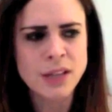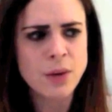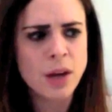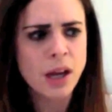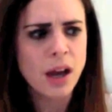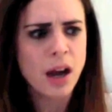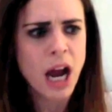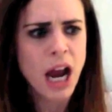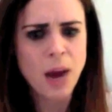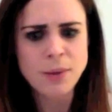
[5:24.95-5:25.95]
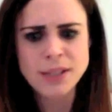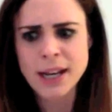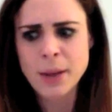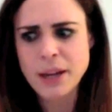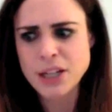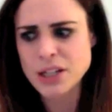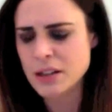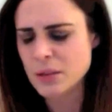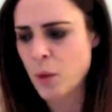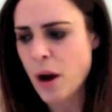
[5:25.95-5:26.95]
So I was a little bit
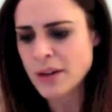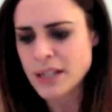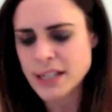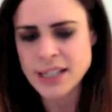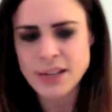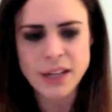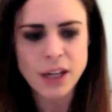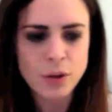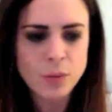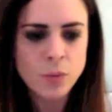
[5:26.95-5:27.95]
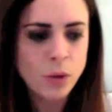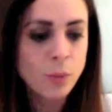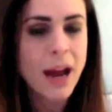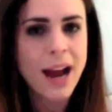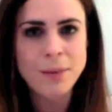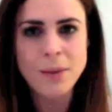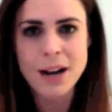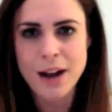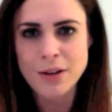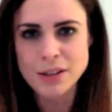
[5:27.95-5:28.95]
worried. I didn't have any cotton wool, but I had my
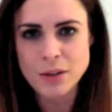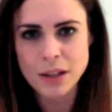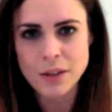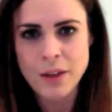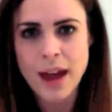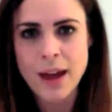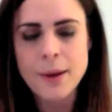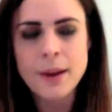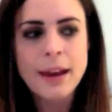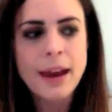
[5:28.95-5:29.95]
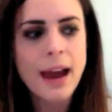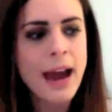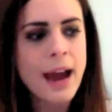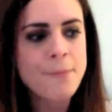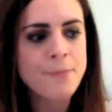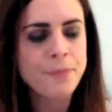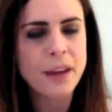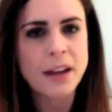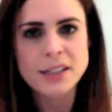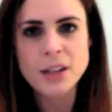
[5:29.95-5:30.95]
Clarisonic there. And
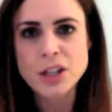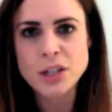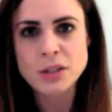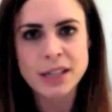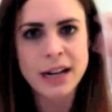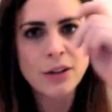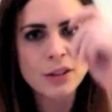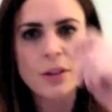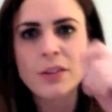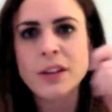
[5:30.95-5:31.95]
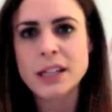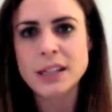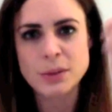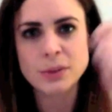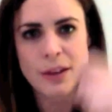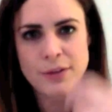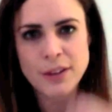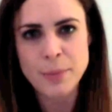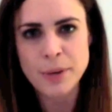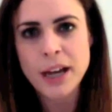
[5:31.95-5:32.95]
I started using the Clarisonic thinking this will
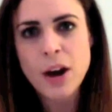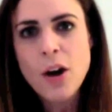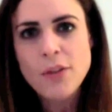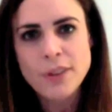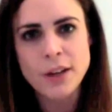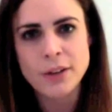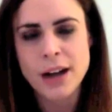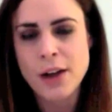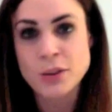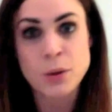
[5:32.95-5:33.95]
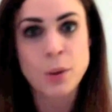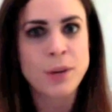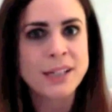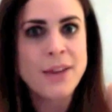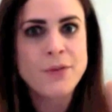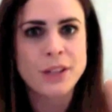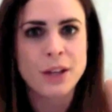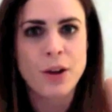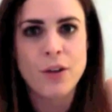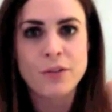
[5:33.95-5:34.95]
definitely bring it off. I know the Clarisonic brings
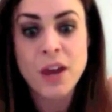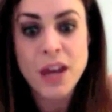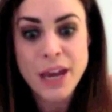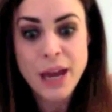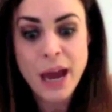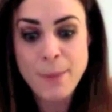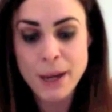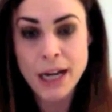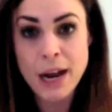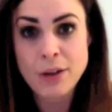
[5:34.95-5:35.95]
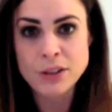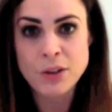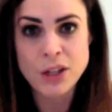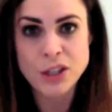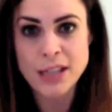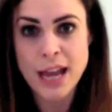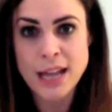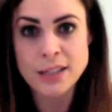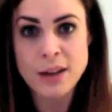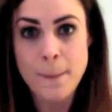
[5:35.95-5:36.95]
everything off. And my Clarisonic just
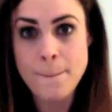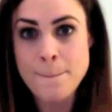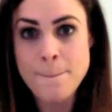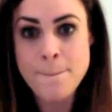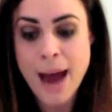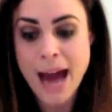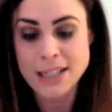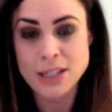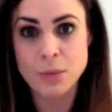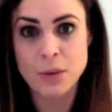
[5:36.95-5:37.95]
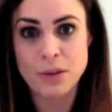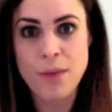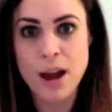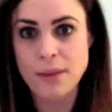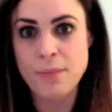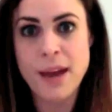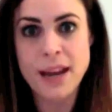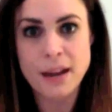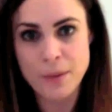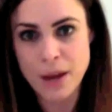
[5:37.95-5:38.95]
ended up matte with my
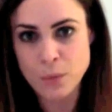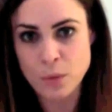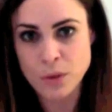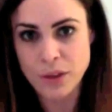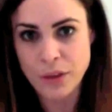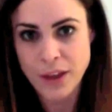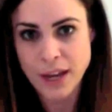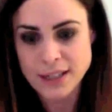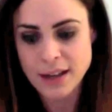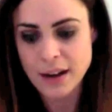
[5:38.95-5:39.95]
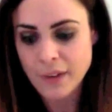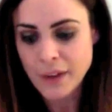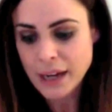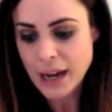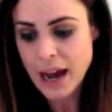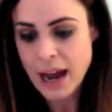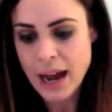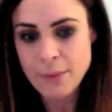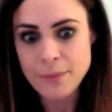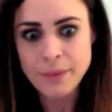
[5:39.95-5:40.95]
makeup that I'd worn at the theatre.
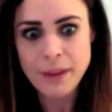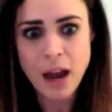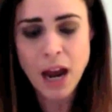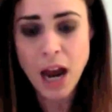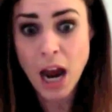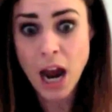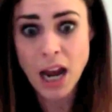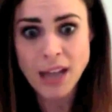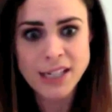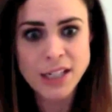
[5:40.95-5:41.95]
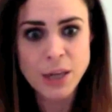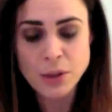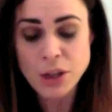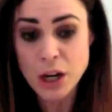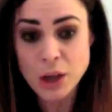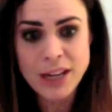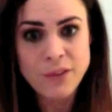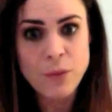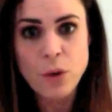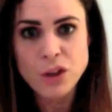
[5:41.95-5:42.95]
I didn't know what to, I couldn't
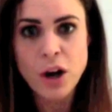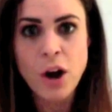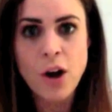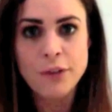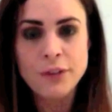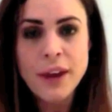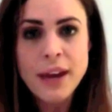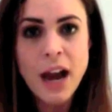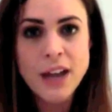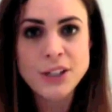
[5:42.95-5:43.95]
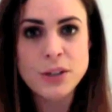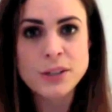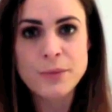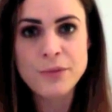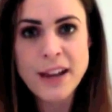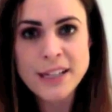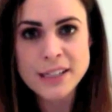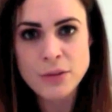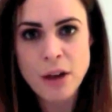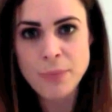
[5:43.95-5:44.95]
even wash it off. I took some face
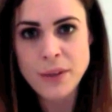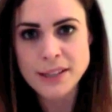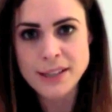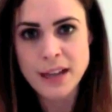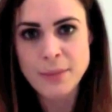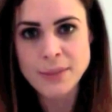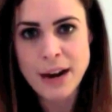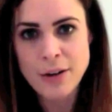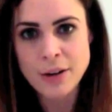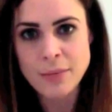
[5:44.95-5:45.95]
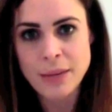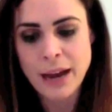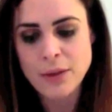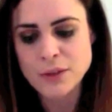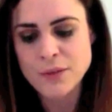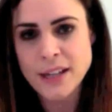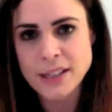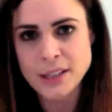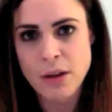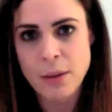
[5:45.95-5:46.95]
scrub, this Darren McCown's
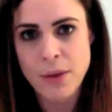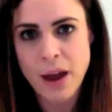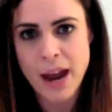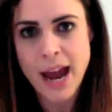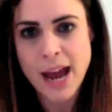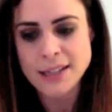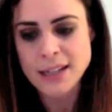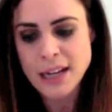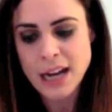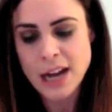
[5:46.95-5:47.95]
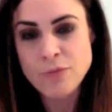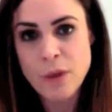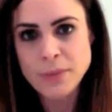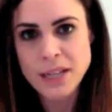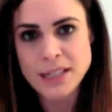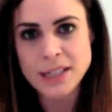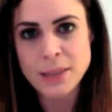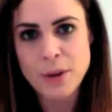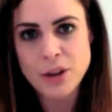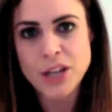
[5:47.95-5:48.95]
face scrub that I had, and rubbed it into the
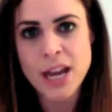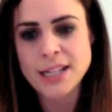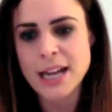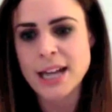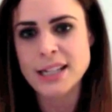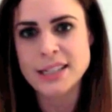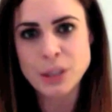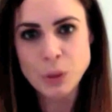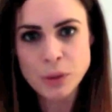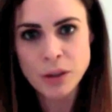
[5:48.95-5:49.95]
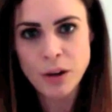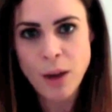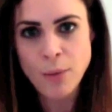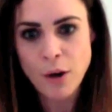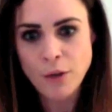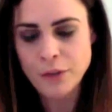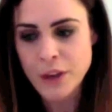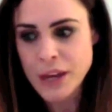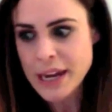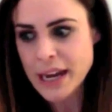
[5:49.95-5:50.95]
brush head, and it still wouldn't come off.
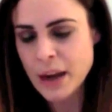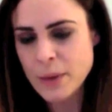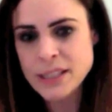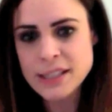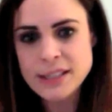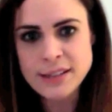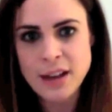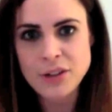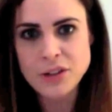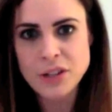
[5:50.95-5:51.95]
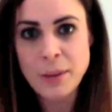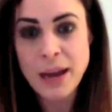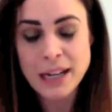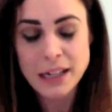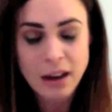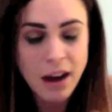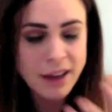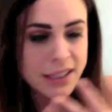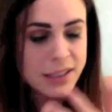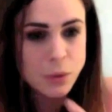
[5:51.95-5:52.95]
And I was in such a panic, like I
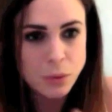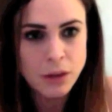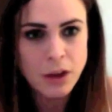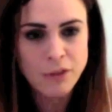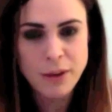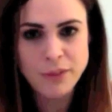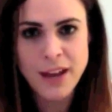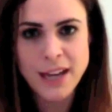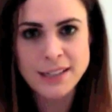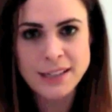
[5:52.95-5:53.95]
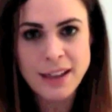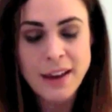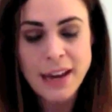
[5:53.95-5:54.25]
had this all over my face.